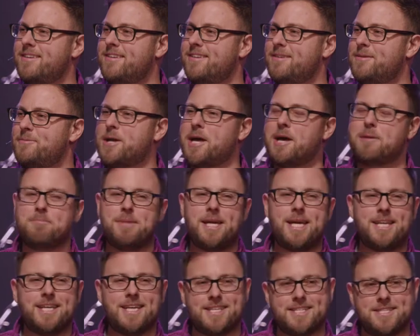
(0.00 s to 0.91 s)
What I
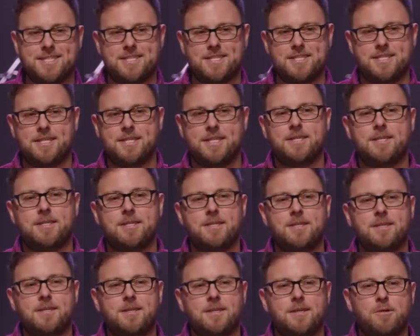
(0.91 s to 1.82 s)
mean is,
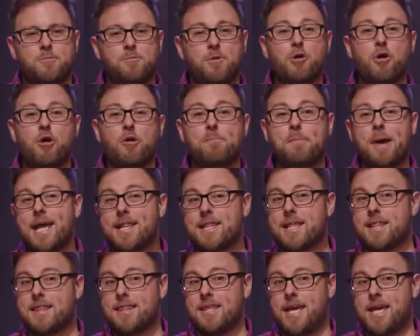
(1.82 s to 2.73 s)
we'll obey
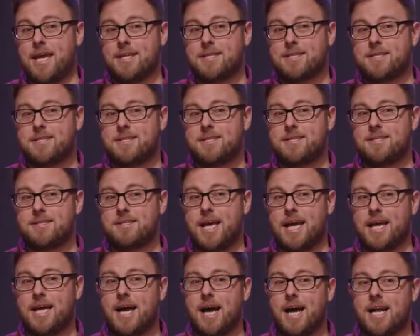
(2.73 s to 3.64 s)
the things
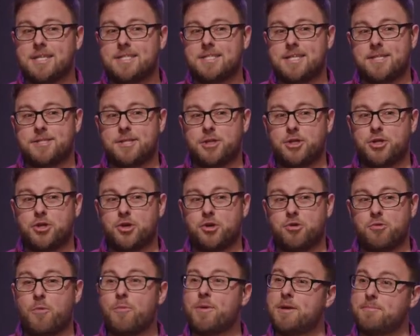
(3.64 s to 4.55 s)
that God says to
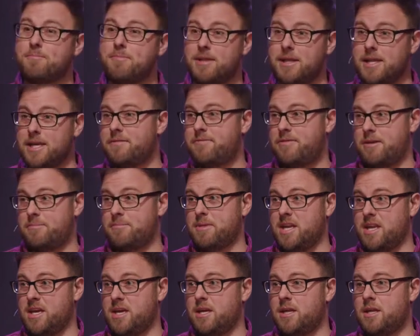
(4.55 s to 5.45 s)
do when we believe Him
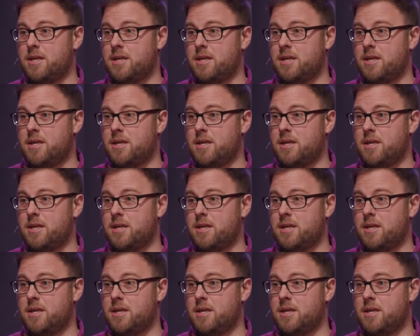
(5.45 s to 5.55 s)
in it.